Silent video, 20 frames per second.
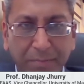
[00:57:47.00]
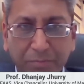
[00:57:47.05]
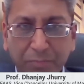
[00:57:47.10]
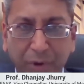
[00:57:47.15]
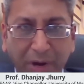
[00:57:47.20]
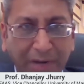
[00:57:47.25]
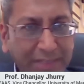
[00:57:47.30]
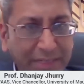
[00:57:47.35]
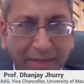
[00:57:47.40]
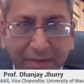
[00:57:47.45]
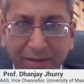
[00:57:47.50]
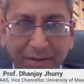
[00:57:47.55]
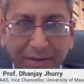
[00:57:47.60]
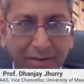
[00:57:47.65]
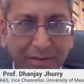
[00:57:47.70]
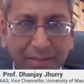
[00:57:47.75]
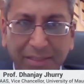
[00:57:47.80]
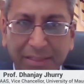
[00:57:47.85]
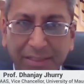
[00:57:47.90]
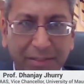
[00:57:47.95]

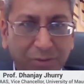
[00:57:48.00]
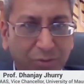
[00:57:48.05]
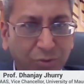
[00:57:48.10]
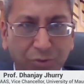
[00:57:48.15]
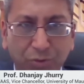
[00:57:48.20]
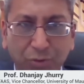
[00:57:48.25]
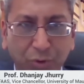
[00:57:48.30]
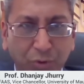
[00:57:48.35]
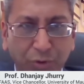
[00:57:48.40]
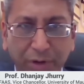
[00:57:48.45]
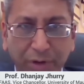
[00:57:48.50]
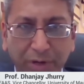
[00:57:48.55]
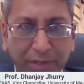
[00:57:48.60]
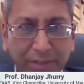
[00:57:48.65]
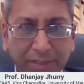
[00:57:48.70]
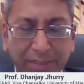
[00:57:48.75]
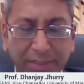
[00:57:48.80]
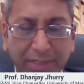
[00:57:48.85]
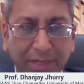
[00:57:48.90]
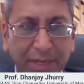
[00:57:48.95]
practicals,
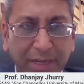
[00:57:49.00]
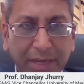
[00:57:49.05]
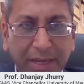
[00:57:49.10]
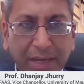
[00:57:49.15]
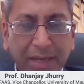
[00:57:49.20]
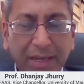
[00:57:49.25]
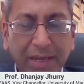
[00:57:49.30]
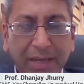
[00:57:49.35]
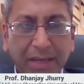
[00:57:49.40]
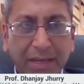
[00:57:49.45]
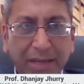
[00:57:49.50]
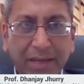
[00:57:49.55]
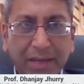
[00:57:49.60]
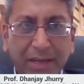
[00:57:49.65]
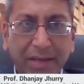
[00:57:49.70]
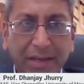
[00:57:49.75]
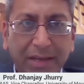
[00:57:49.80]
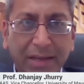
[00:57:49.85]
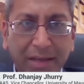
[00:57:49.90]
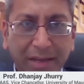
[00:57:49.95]
tutorials,
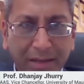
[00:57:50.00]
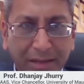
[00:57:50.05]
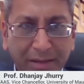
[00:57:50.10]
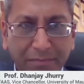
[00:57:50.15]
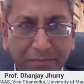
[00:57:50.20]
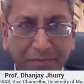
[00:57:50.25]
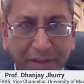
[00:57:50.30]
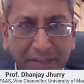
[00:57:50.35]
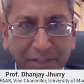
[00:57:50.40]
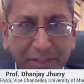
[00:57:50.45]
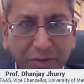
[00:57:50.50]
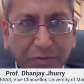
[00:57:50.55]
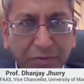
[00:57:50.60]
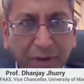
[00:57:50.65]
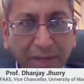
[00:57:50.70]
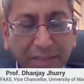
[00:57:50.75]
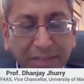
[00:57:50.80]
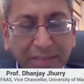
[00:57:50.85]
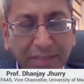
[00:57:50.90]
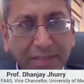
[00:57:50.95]

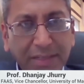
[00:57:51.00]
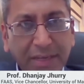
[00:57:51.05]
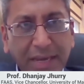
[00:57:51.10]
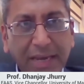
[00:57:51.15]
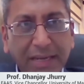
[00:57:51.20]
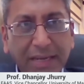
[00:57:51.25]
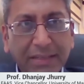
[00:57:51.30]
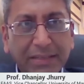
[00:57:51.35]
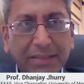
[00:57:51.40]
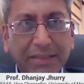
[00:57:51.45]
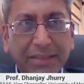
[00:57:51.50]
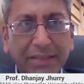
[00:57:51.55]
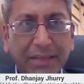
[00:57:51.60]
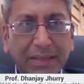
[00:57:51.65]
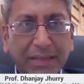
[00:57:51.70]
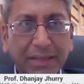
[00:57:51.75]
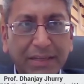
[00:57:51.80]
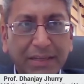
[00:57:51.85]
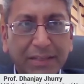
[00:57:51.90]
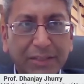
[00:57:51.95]
face-to-face. And
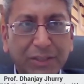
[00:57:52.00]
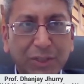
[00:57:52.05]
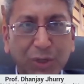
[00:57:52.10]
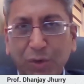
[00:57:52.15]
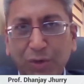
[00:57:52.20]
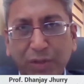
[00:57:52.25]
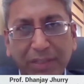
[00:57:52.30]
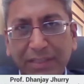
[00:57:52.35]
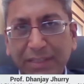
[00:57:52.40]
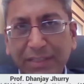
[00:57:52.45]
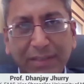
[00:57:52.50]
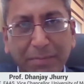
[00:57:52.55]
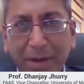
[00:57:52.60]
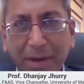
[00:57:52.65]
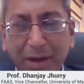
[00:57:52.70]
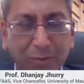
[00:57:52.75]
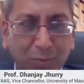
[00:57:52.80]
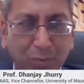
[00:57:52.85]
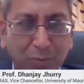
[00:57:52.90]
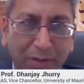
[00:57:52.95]
so this is
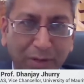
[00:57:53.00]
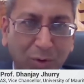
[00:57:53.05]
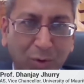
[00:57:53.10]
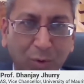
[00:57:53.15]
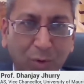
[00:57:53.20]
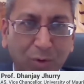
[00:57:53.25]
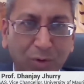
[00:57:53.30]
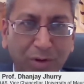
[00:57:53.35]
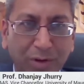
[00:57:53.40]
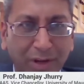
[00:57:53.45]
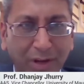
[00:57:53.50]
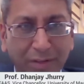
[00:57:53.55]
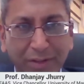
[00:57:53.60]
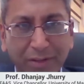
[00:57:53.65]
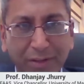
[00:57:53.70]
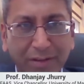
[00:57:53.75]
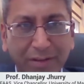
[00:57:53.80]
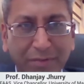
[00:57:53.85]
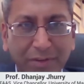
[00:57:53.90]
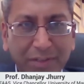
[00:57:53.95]
about what all other
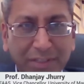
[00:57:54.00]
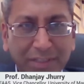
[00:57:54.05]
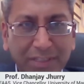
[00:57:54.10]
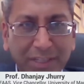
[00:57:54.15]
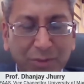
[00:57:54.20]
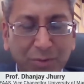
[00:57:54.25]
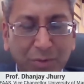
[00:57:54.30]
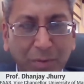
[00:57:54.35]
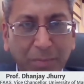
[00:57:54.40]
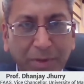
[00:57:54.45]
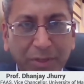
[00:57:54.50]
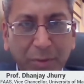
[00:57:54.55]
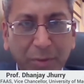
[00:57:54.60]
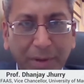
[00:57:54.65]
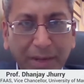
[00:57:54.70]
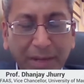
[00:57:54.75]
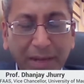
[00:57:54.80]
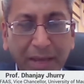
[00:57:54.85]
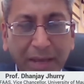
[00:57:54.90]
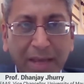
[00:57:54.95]
universities will be
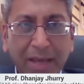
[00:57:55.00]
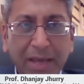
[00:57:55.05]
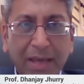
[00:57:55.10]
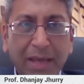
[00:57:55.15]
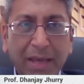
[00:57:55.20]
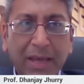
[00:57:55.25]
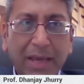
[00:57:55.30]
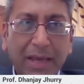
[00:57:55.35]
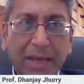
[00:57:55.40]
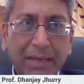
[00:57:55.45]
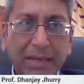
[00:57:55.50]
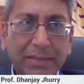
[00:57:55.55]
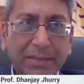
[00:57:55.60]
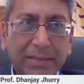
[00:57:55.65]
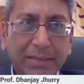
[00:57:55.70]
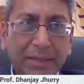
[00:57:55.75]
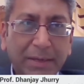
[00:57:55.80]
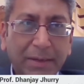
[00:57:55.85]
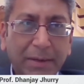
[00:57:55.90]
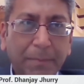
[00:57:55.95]
doing. And
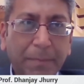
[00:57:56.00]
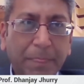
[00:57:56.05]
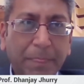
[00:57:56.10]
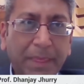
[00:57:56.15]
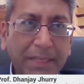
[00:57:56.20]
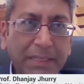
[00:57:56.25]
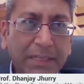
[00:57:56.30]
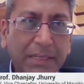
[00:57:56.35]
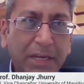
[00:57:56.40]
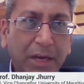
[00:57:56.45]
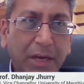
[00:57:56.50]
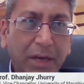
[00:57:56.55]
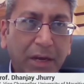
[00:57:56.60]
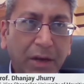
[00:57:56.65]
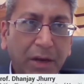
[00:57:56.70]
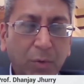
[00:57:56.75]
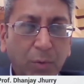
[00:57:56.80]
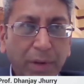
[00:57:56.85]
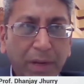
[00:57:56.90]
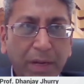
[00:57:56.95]
this
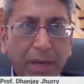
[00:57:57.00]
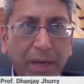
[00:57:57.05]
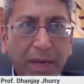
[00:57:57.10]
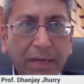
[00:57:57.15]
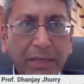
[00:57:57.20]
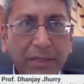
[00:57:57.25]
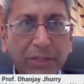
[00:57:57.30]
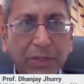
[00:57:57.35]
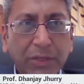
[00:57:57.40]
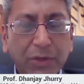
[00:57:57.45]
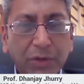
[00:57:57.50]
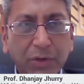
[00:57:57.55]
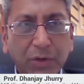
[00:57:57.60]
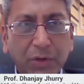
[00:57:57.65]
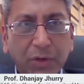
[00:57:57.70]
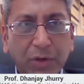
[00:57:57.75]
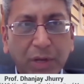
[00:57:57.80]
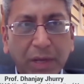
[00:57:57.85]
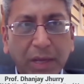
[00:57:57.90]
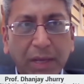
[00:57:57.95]
year we're going
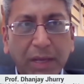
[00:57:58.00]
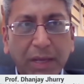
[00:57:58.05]
to